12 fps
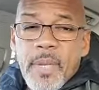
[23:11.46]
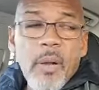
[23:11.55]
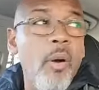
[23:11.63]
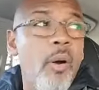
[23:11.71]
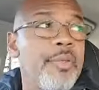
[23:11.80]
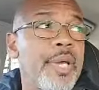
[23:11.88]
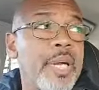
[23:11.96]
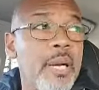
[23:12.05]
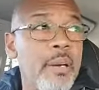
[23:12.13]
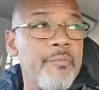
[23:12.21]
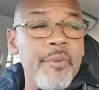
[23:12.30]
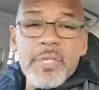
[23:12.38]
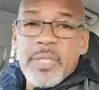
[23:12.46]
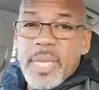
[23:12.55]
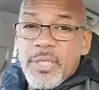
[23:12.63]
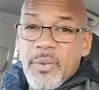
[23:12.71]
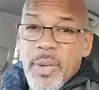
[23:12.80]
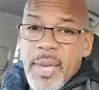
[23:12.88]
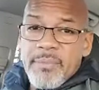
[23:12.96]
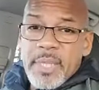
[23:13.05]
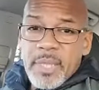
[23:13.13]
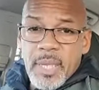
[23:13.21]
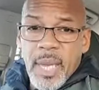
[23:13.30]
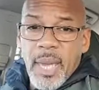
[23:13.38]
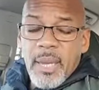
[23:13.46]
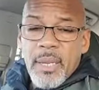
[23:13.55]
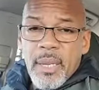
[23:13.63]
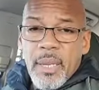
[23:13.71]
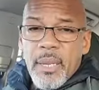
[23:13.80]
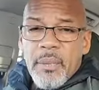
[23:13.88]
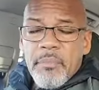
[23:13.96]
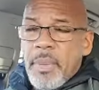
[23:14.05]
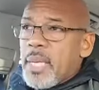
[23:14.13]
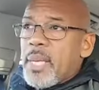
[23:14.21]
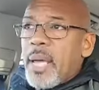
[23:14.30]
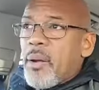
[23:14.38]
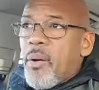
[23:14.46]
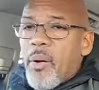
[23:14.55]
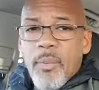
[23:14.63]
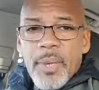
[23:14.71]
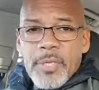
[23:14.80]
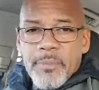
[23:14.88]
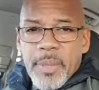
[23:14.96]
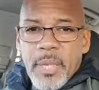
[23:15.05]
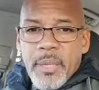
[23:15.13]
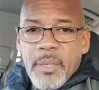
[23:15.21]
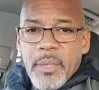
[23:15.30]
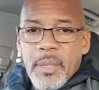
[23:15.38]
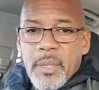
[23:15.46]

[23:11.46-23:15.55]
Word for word: All the comforts that you have today may not always be.